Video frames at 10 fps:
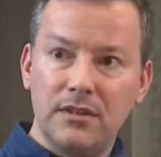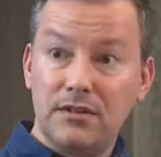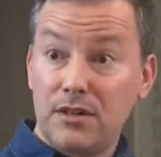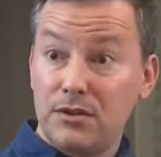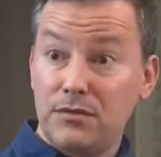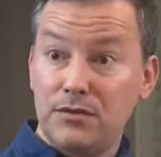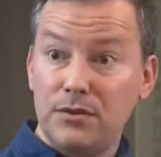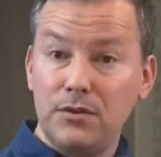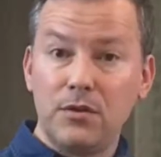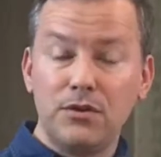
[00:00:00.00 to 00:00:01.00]

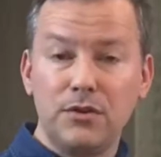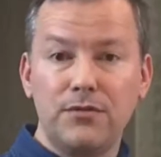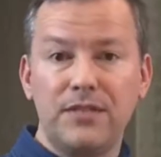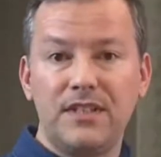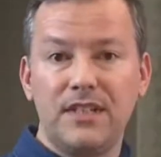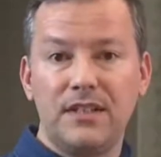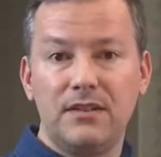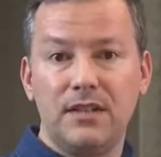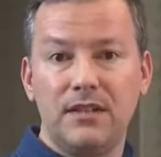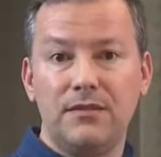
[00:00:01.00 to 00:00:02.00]
SARS-CoV-2 also fits in
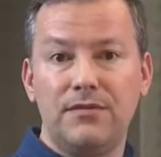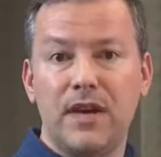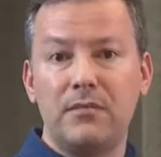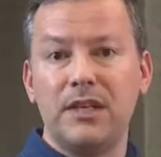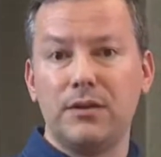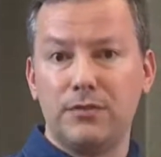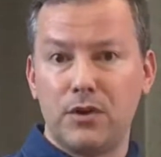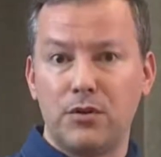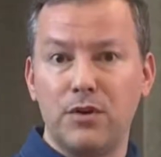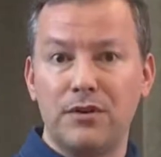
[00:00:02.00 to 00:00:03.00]
the family of
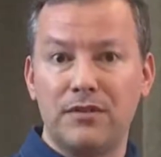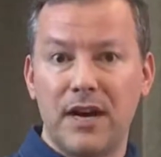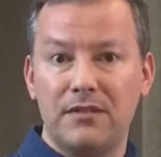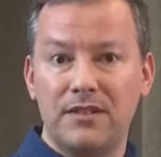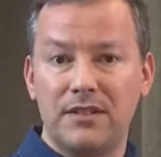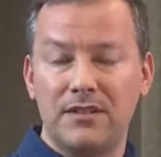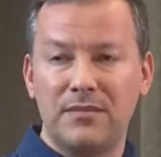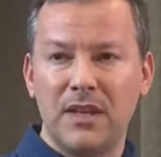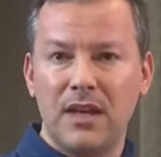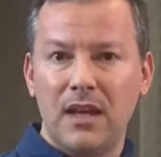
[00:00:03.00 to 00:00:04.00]
coronaviruses.
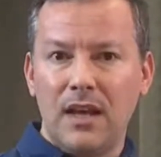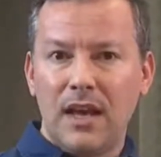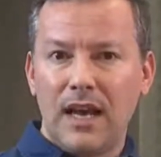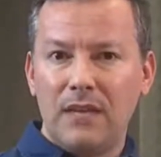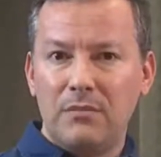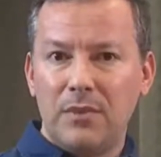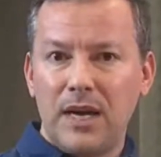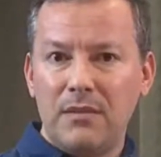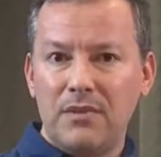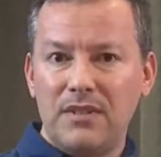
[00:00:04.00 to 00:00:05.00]
And
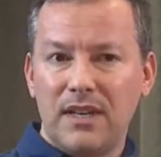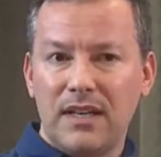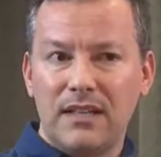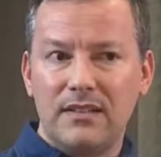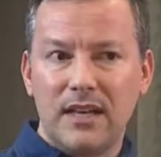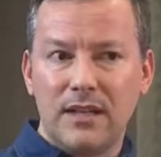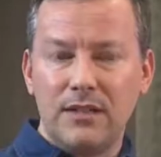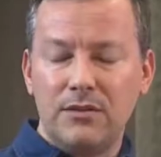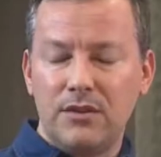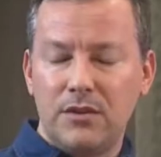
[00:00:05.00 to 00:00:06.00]
perhaps I
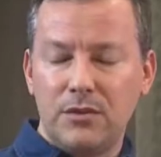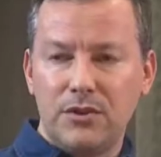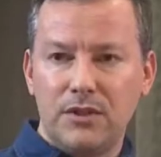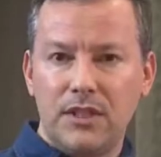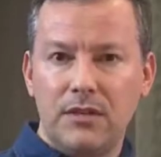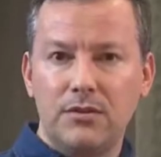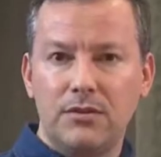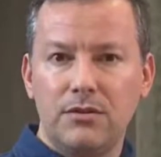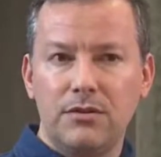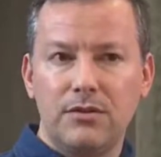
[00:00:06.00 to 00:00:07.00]
use this opportunity
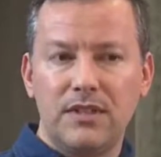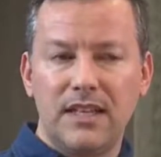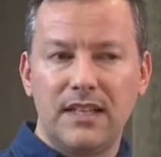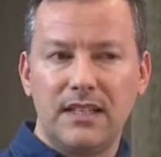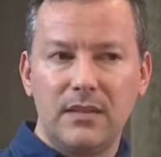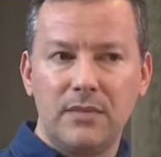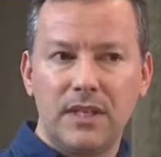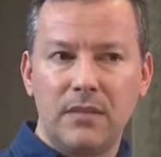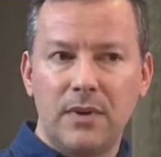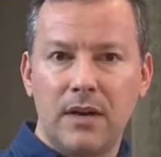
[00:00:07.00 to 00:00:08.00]
also to say a little
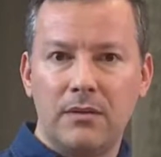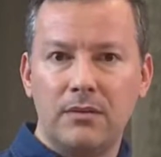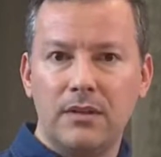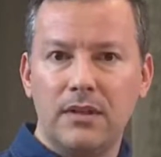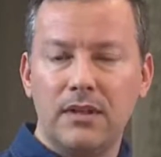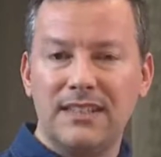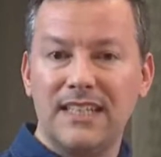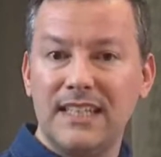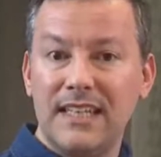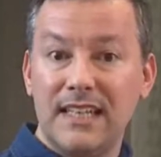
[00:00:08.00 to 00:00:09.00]
bit about a
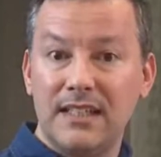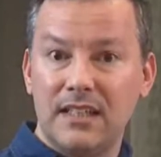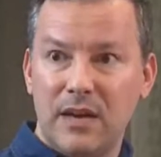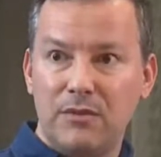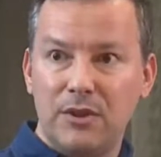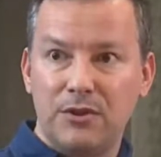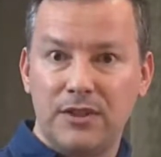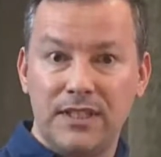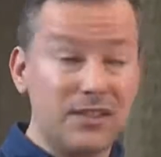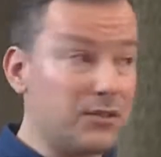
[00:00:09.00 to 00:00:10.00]
technique in the
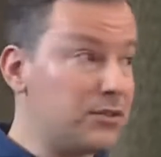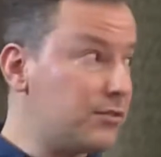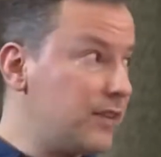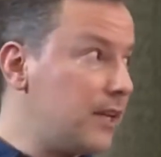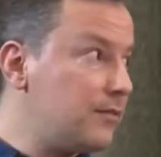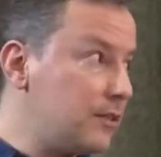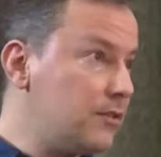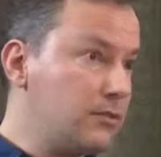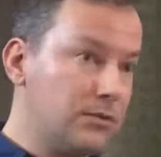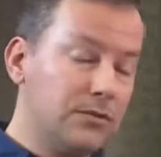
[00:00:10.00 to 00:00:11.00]
laboratory that's also
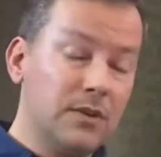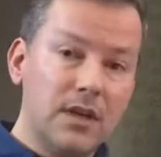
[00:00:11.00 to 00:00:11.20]
relevant to